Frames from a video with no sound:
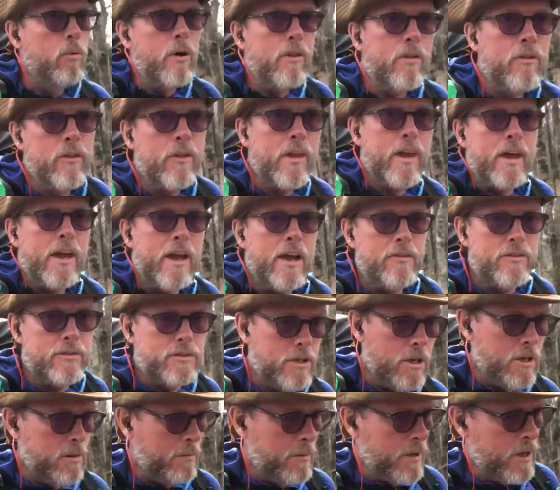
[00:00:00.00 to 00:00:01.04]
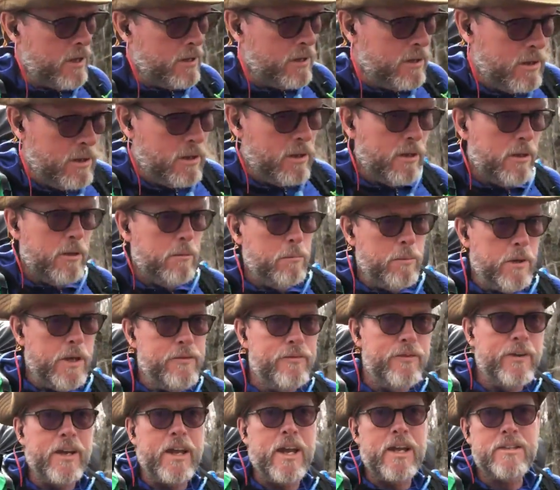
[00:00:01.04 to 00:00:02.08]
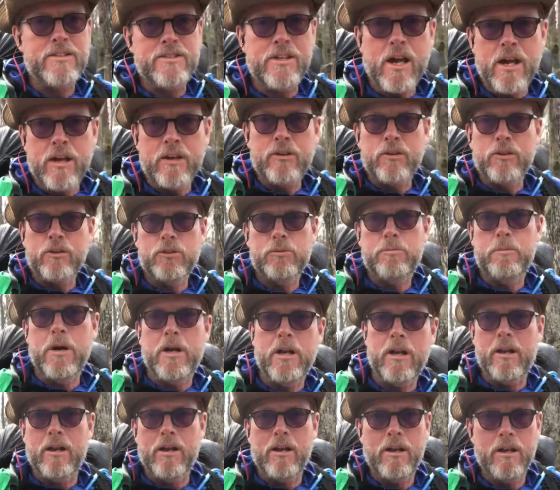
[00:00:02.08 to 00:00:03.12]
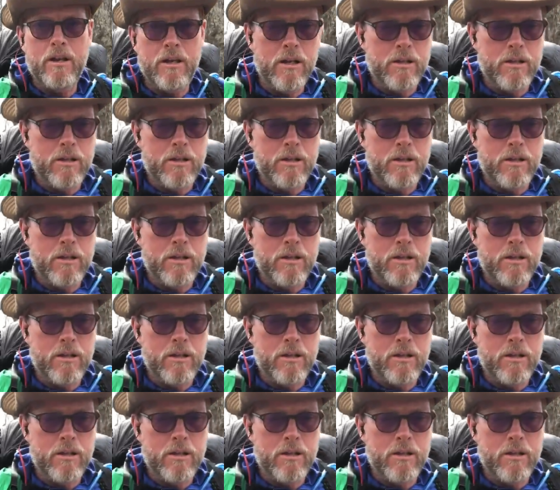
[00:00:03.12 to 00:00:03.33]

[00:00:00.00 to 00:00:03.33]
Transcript: whether they have some beef against hikers, but